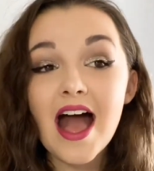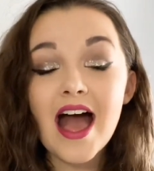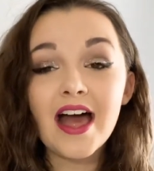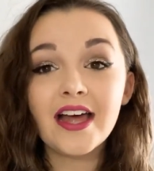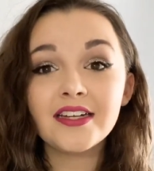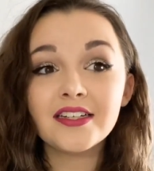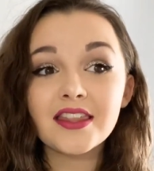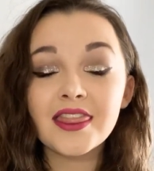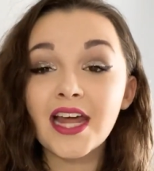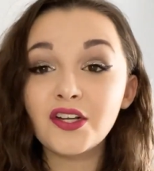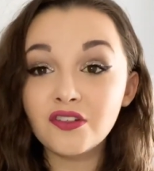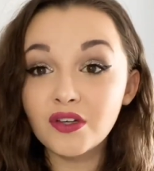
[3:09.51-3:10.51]
And
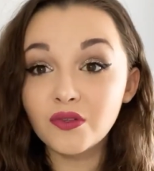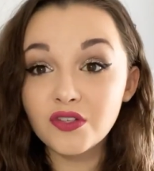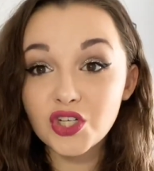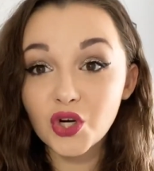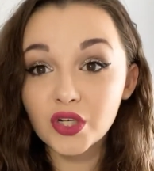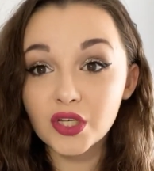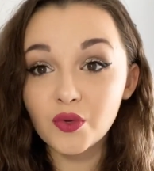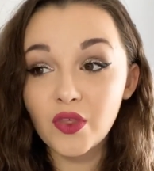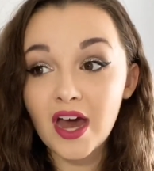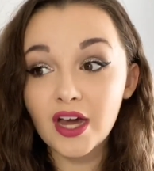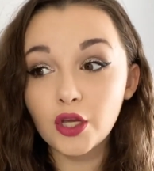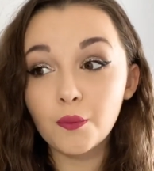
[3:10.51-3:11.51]
that just goes to show you
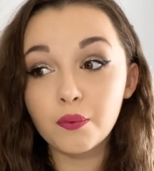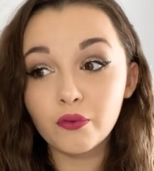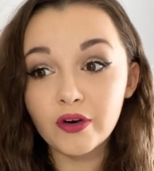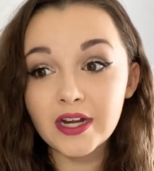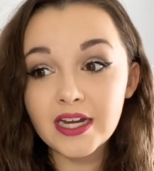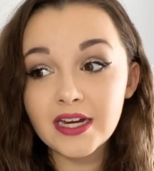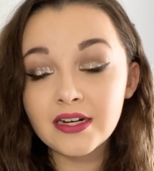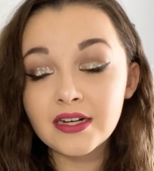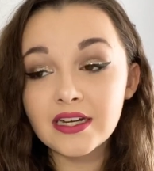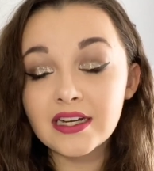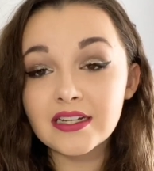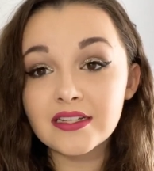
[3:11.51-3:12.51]
that your brain
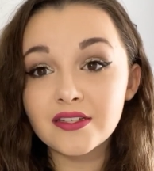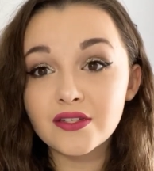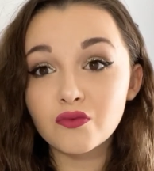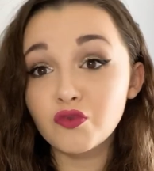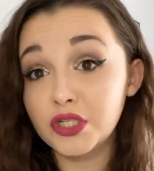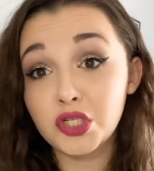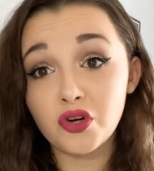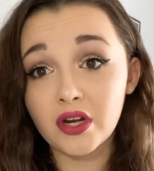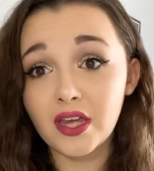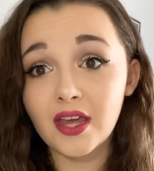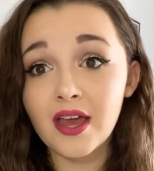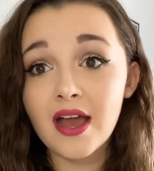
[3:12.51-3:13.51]
is really
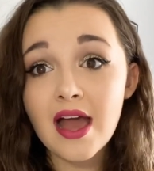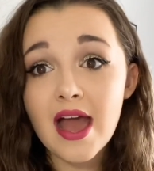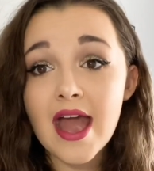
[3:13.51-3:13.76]
tricky